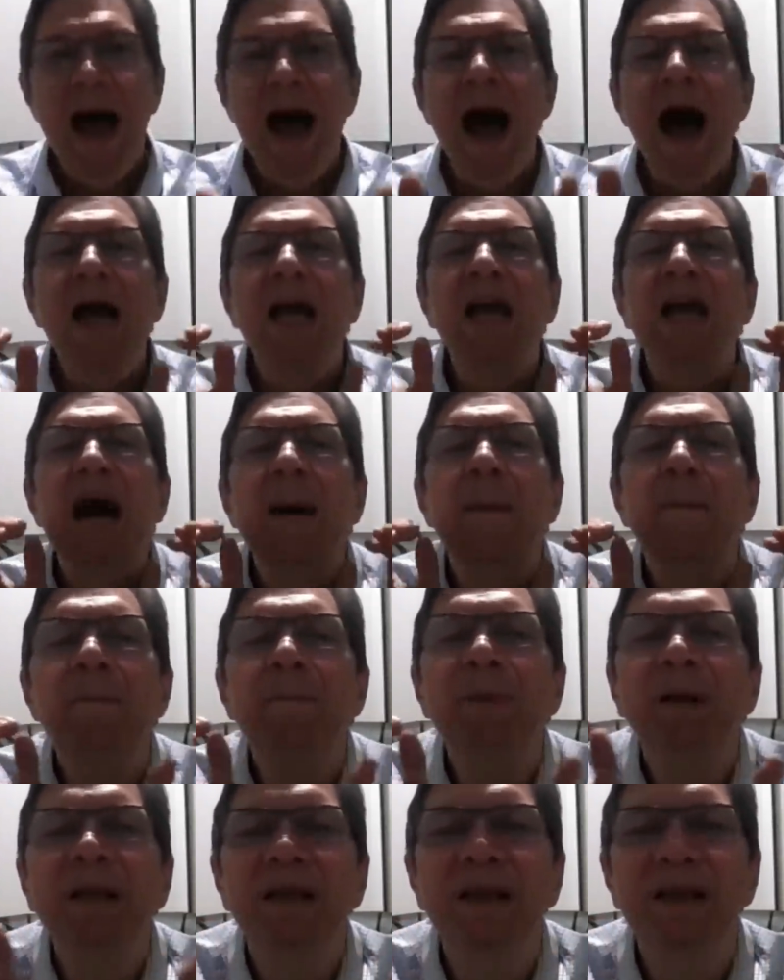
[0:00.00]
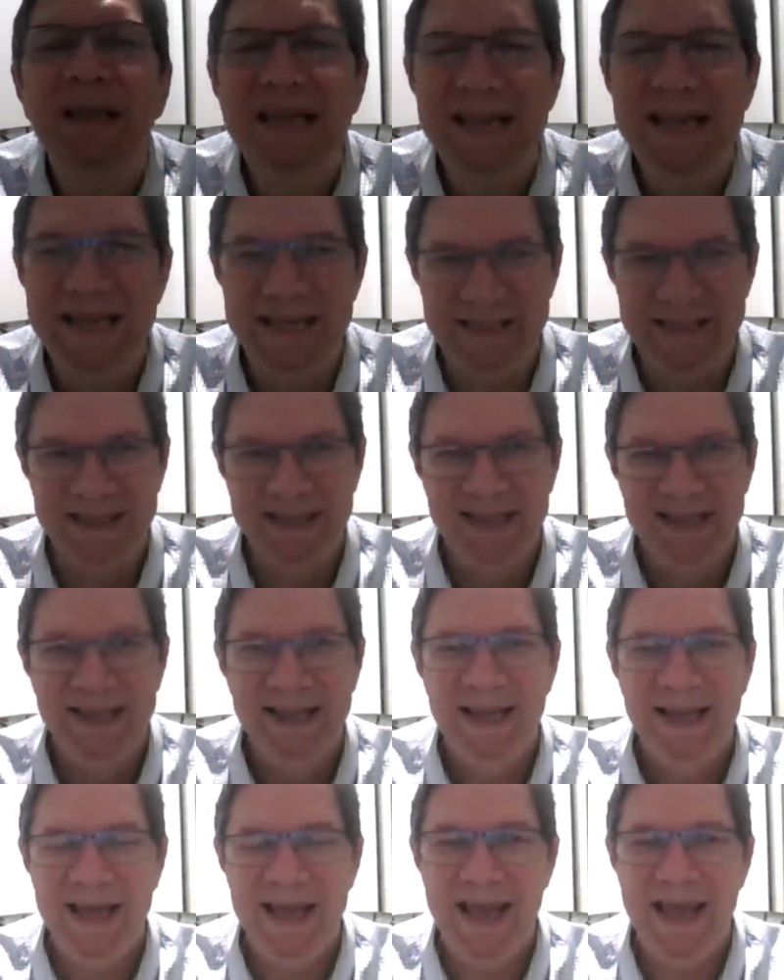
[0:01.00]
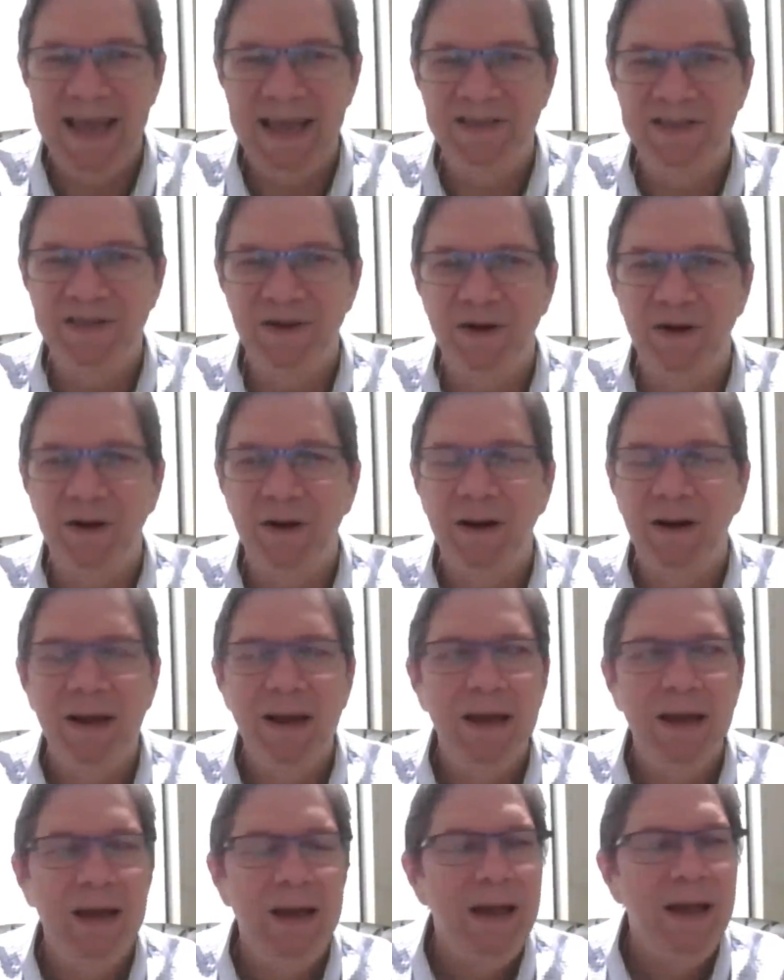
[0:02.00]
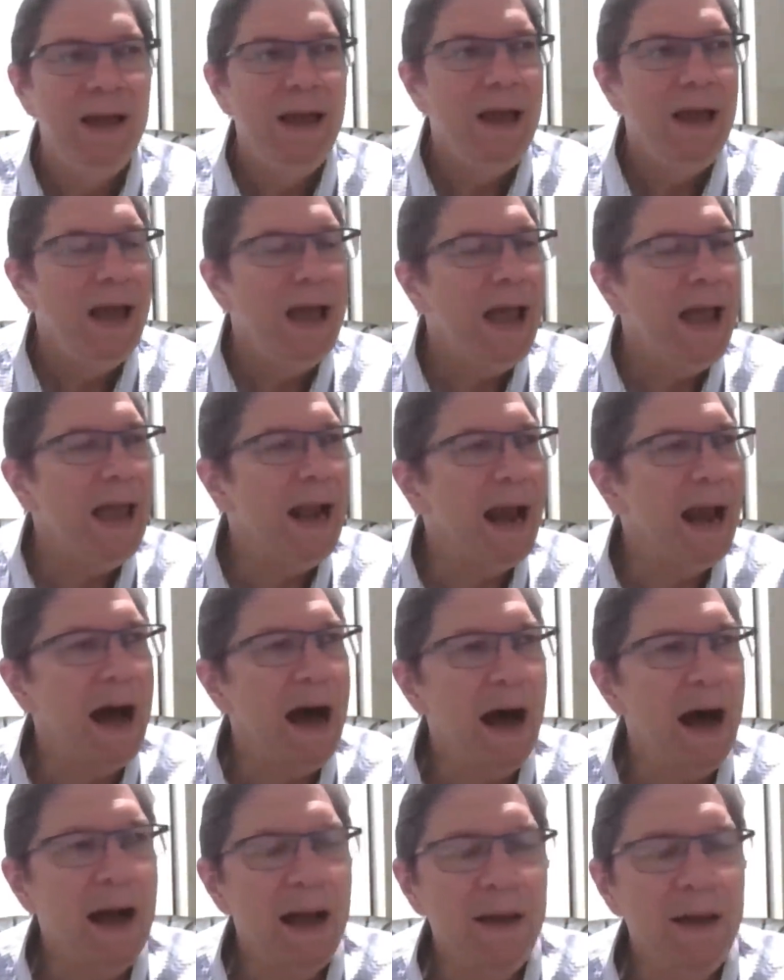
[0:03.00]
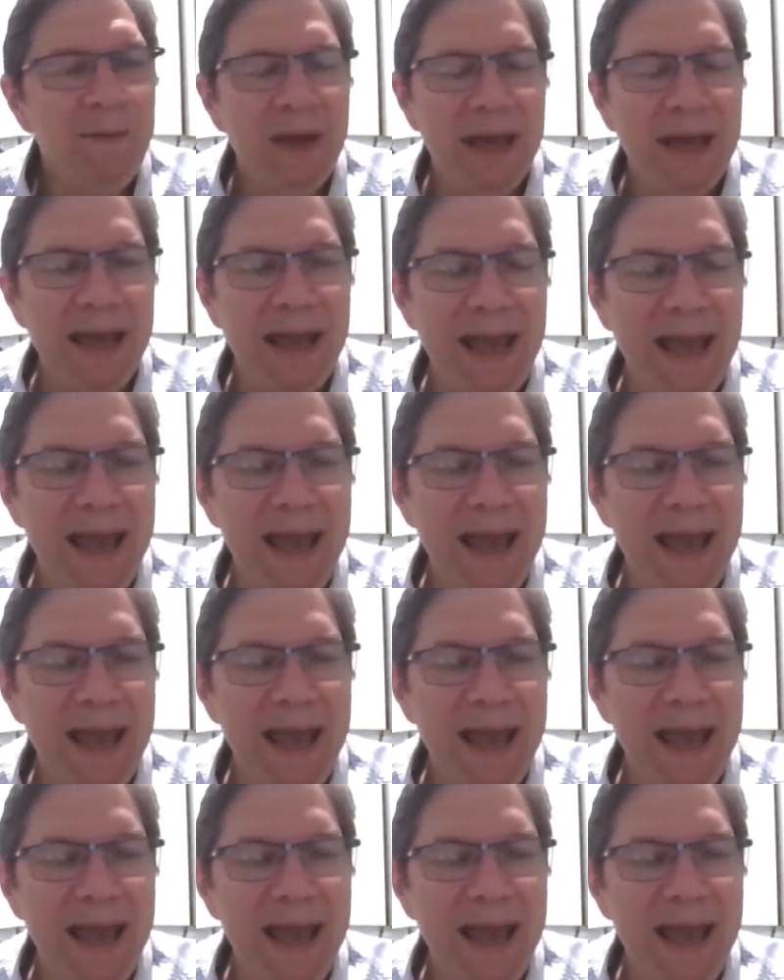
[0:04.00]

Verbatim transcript: a complete answer. And I'm